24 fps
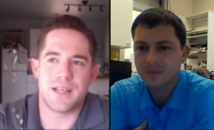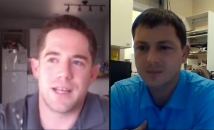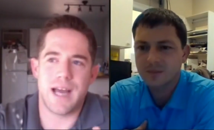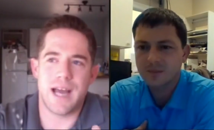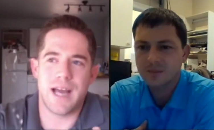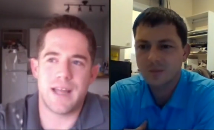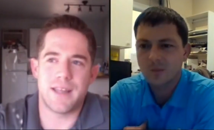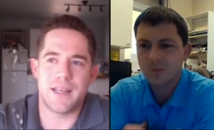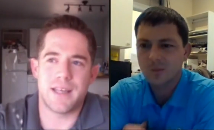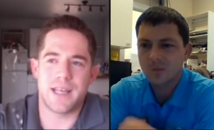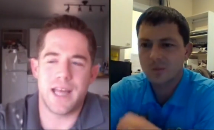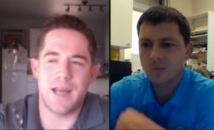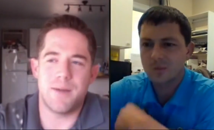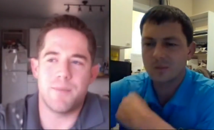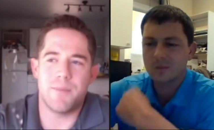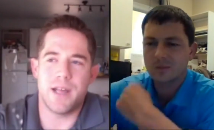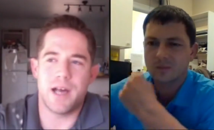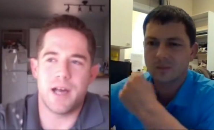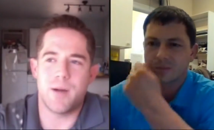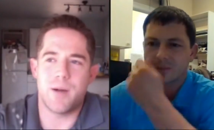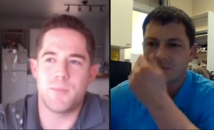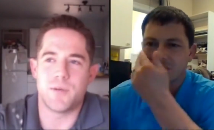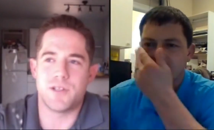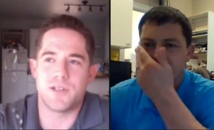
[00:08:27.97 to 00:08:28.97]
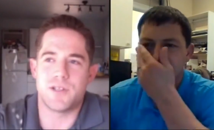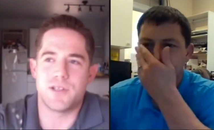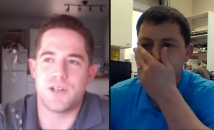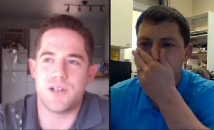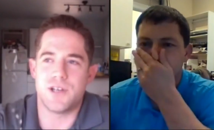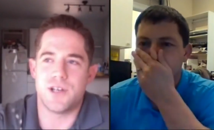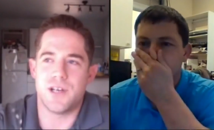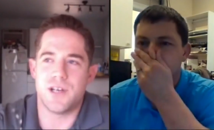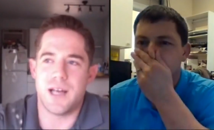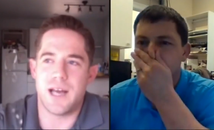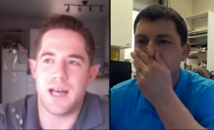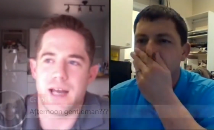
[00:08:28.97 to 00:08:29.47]
Speaker 1: guy that gave me the
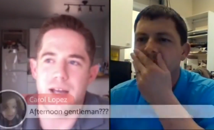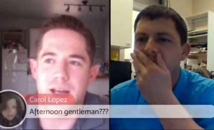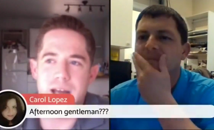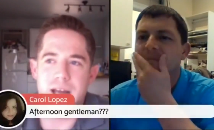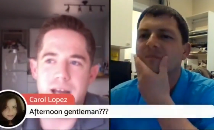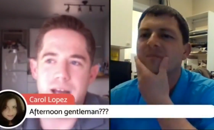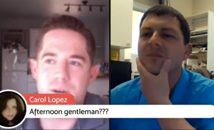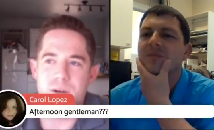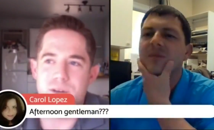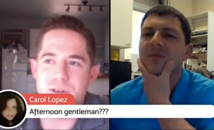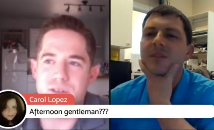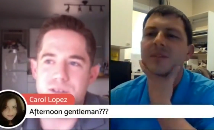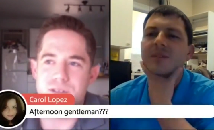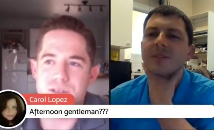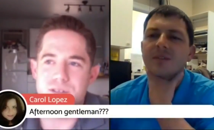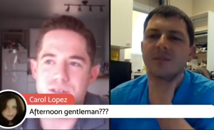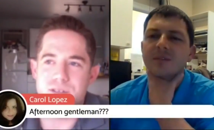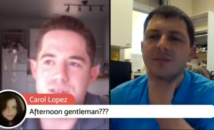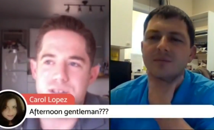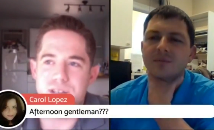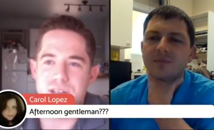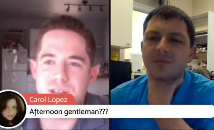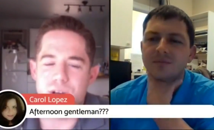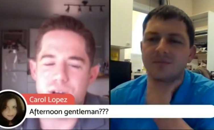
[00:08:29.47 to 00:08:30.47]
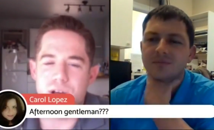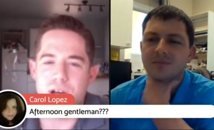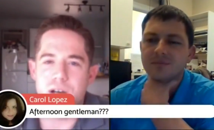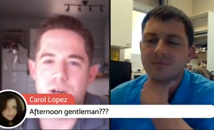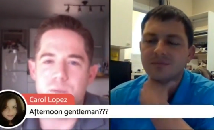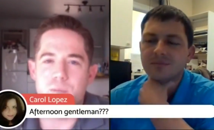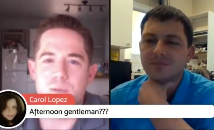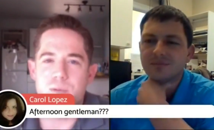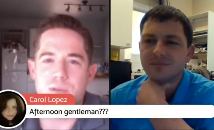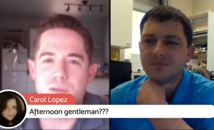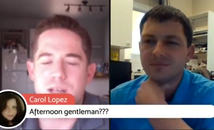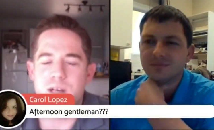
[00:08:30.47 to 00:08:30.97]
opportunity, I was, you know,
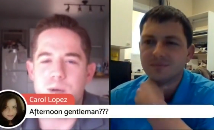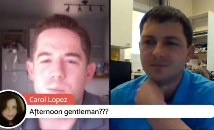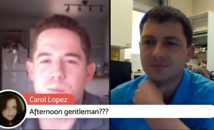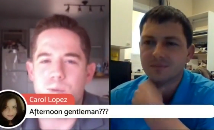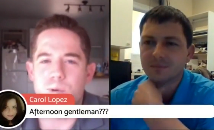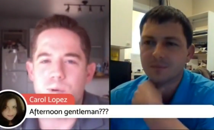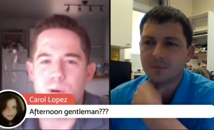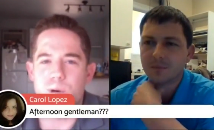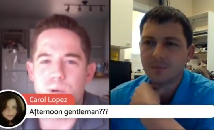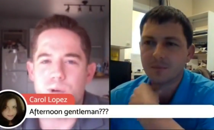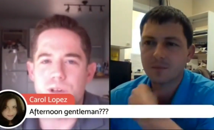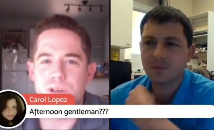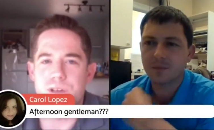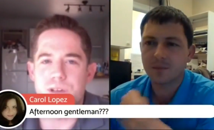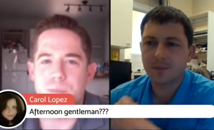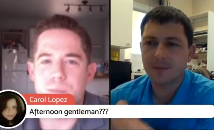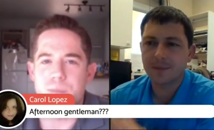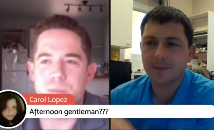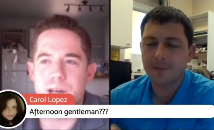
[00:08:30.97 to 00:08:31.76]
100% on board with him,